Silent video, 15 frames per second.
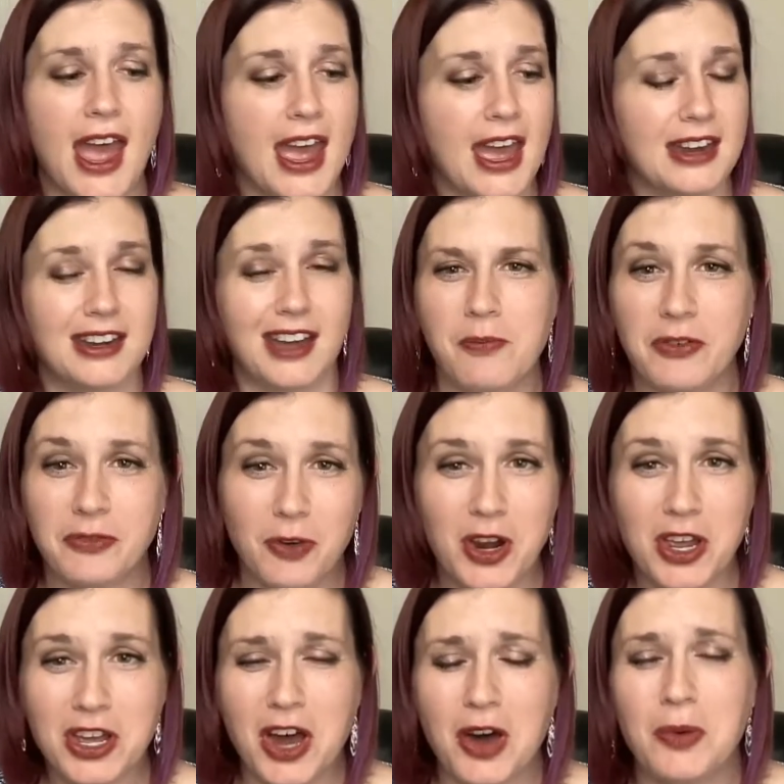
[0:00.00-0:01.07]
And
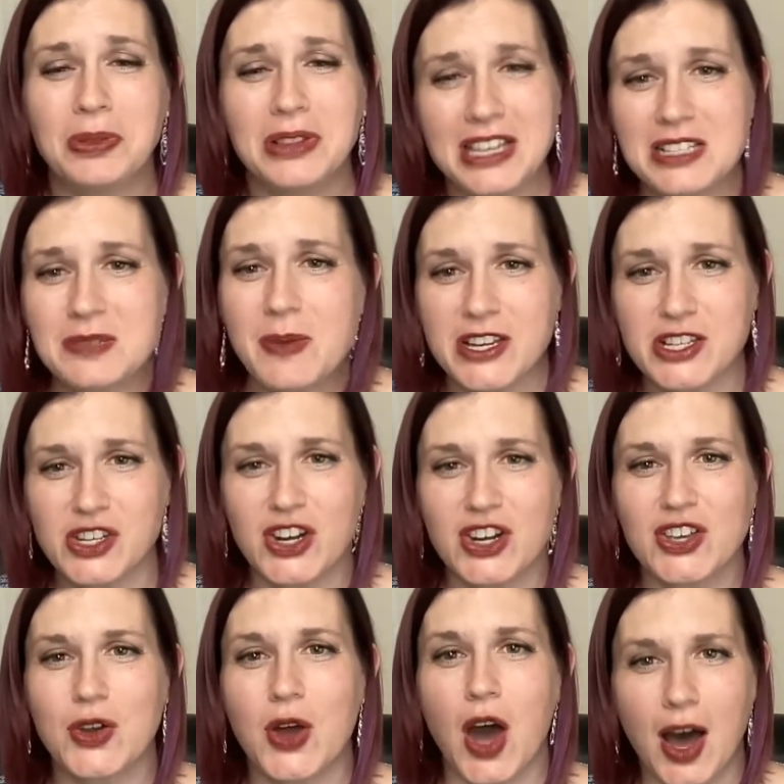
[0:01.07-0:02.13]
before you go, please make sure
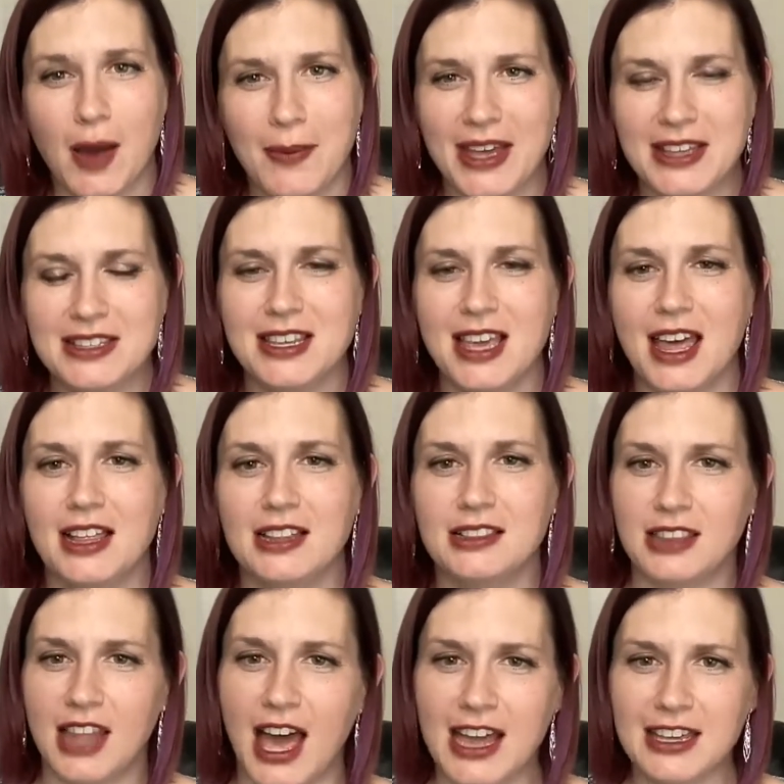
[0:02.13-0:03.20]
you comment,
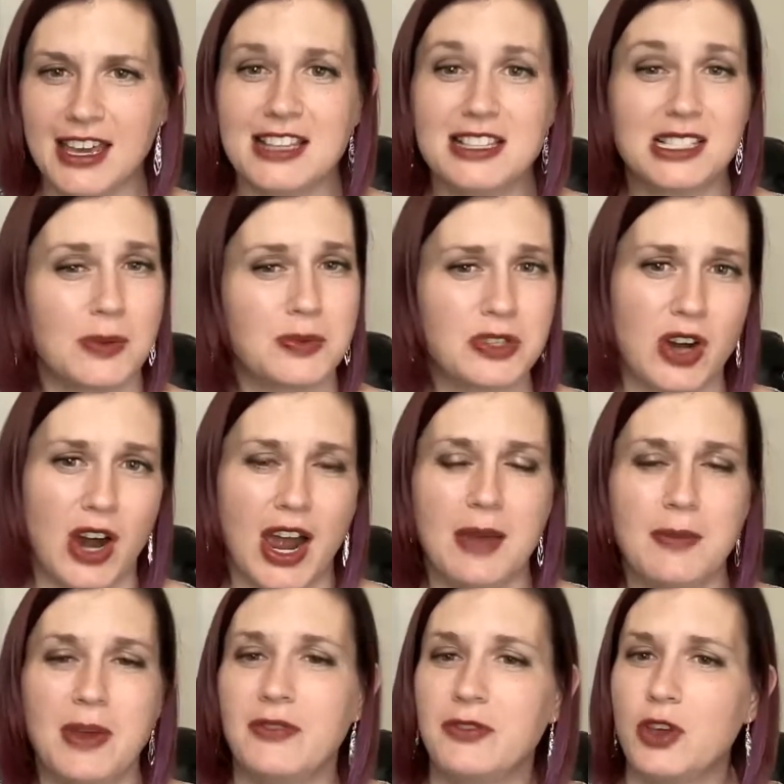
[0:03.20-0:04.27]
like, and
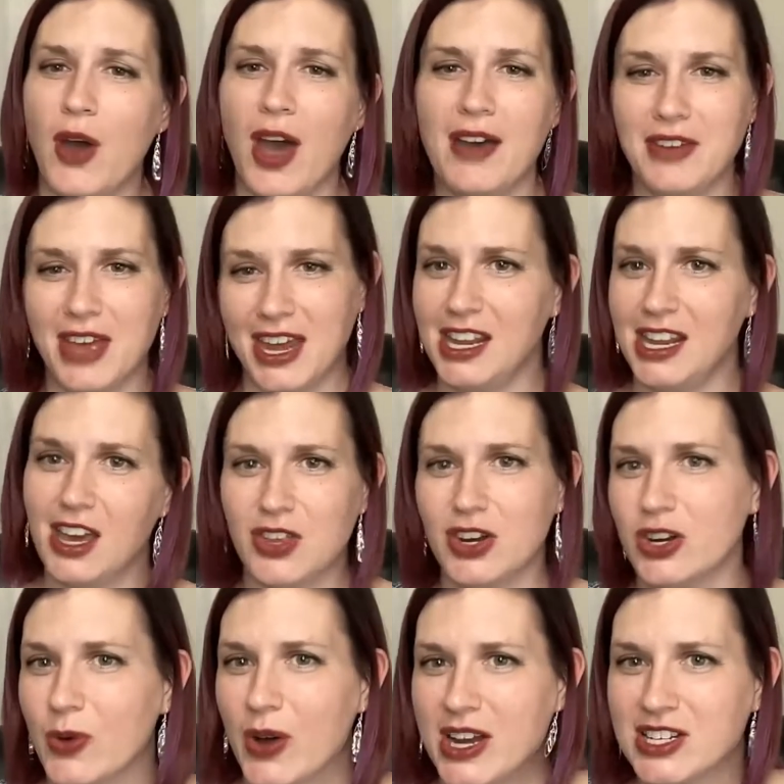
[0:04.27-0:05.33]
subscribe. If you have any
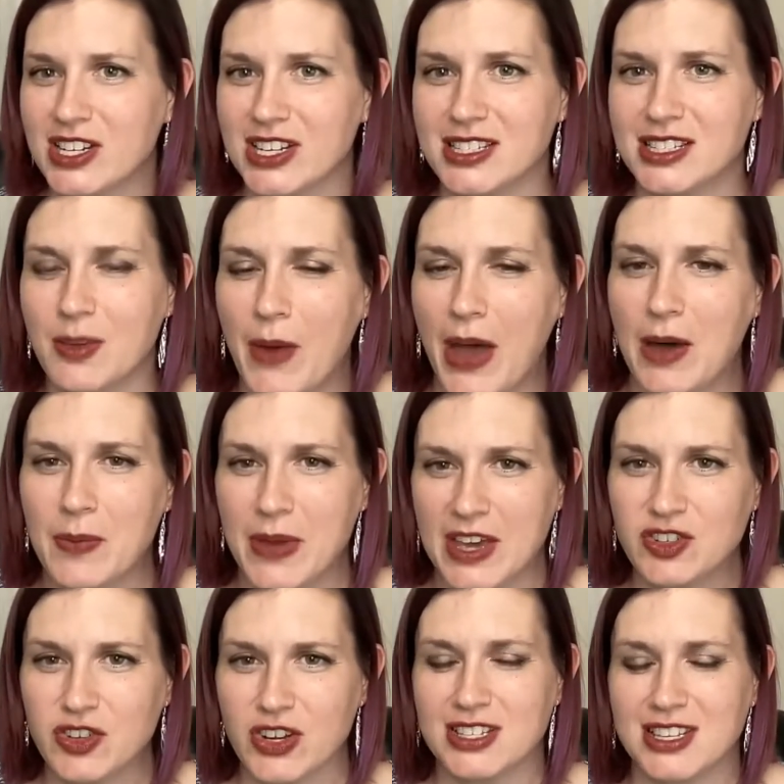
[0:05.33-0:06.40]
other questions about
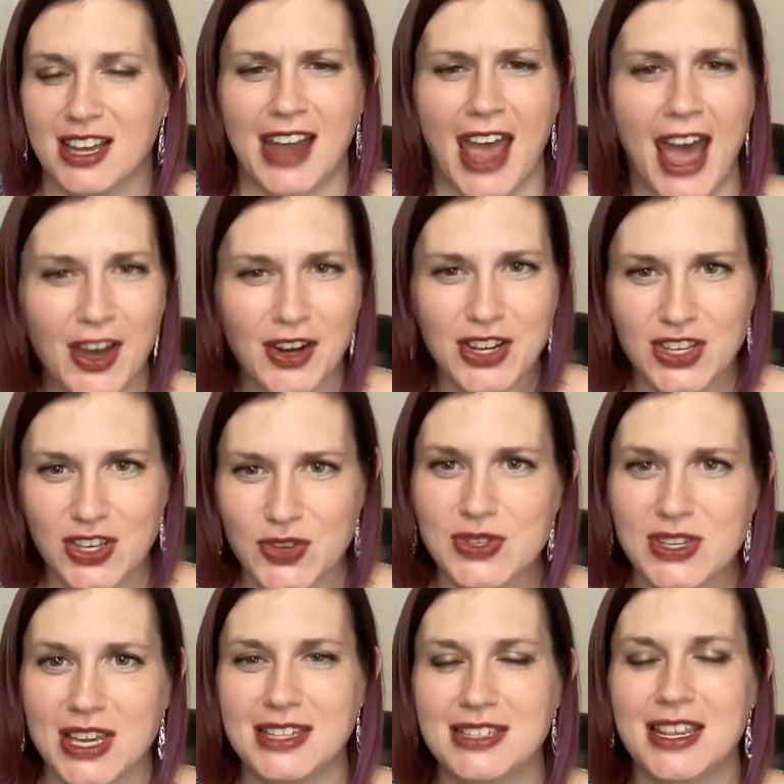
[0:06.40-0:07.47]
Pinterest on how to
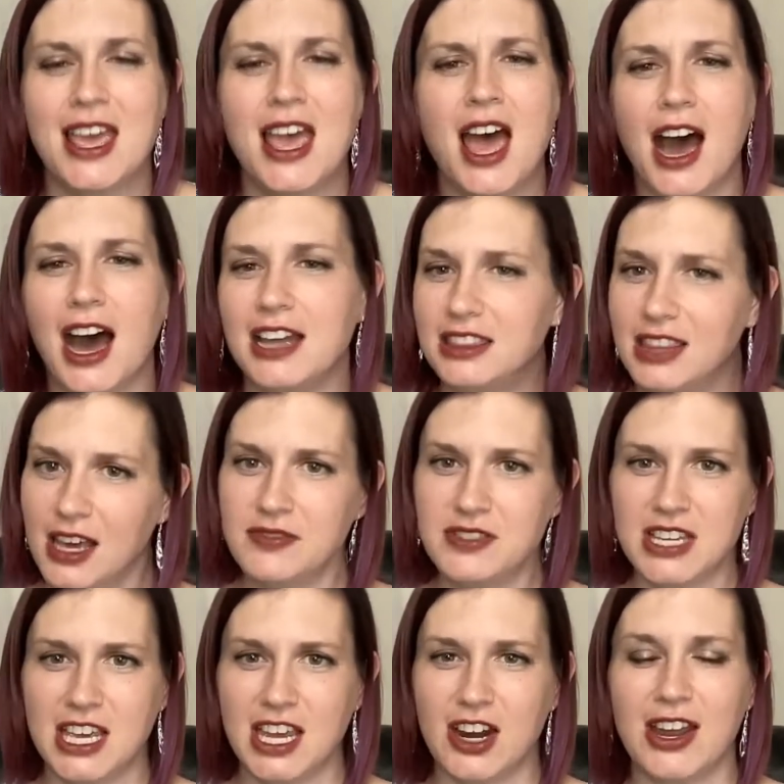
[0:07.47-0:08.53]
use it, I'd love
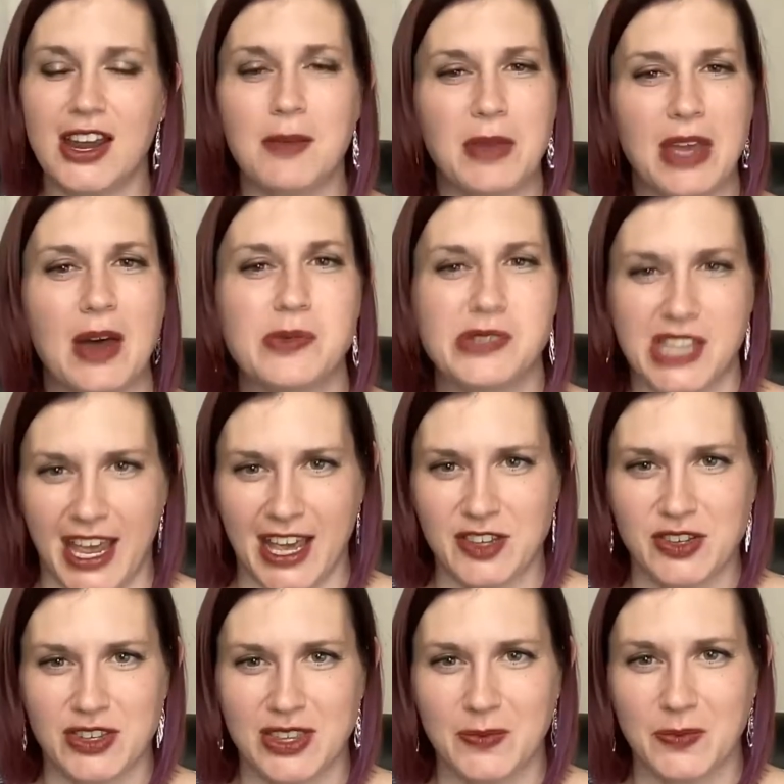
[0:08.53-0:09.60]
to hear it and be able to
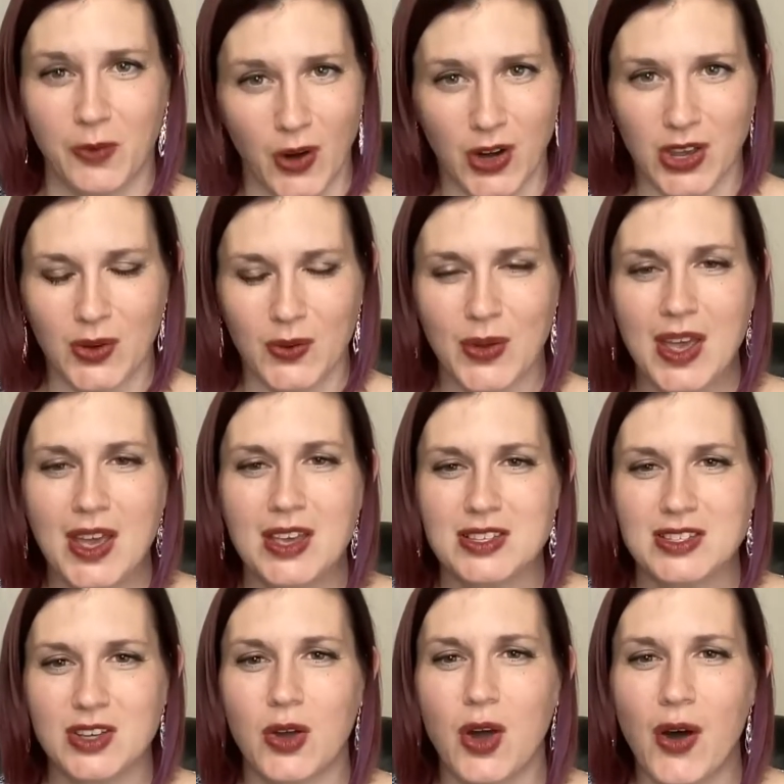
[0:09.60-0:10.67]
answer them for you.
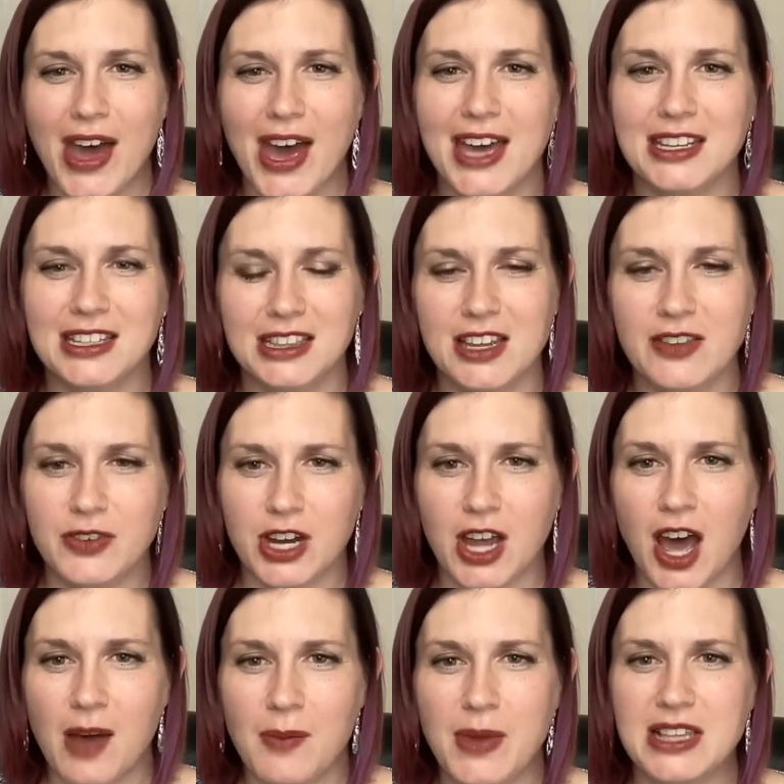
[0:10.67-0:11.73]
So go ahead and leave your
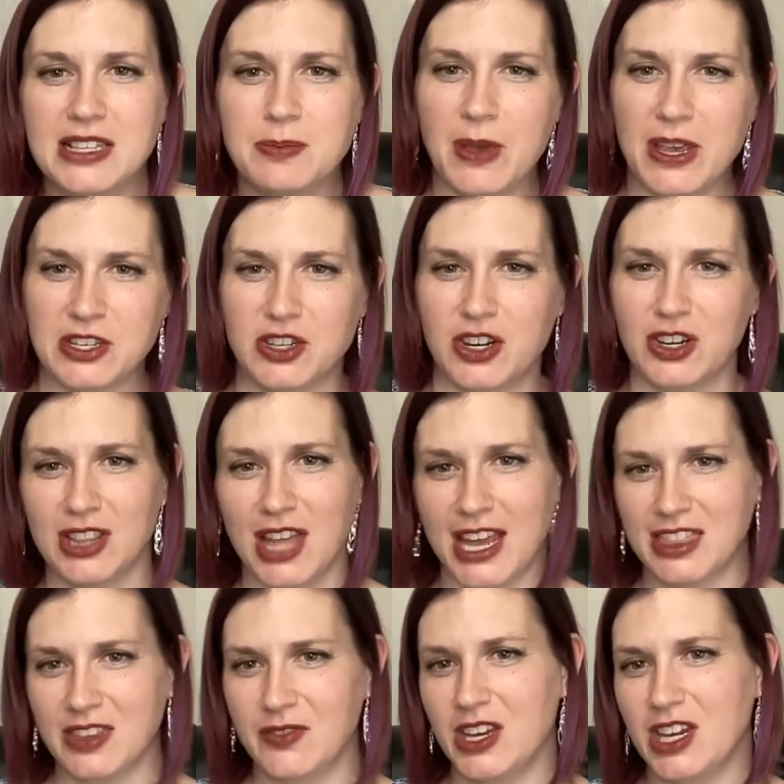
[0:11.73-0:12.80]
comments. Make sure you
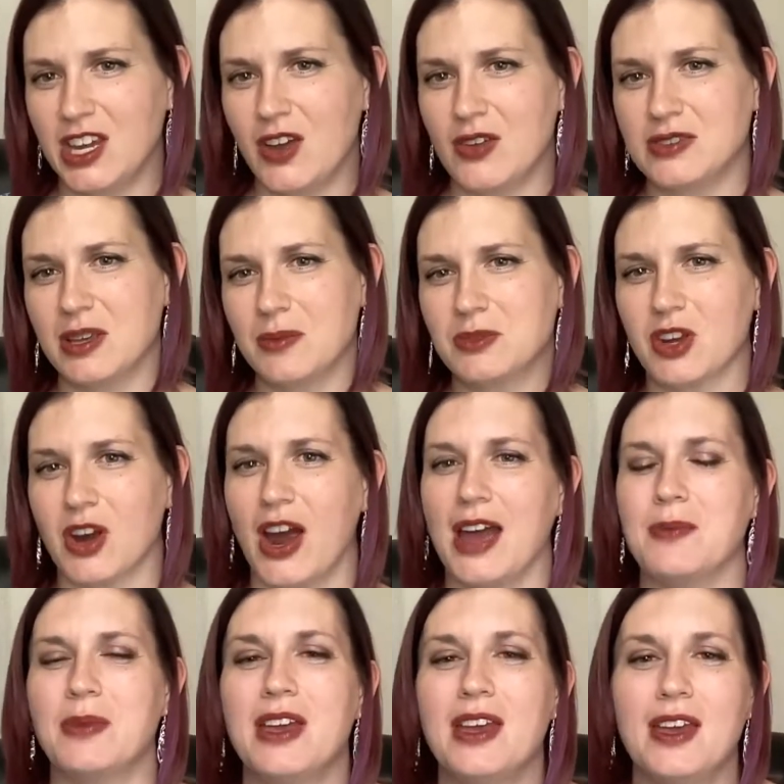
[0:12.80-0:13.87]
like the video and
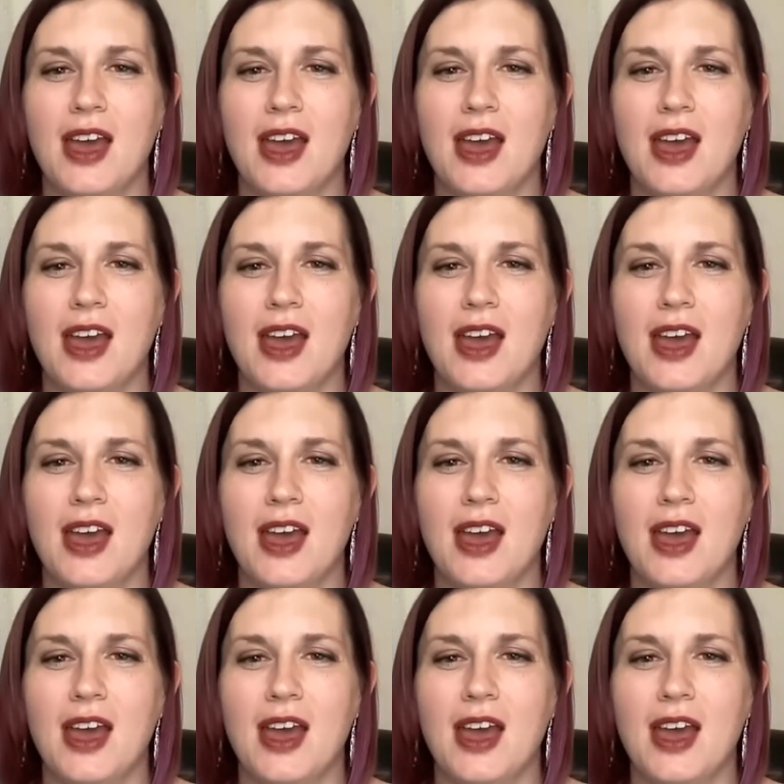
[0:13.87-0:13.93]
subscribe.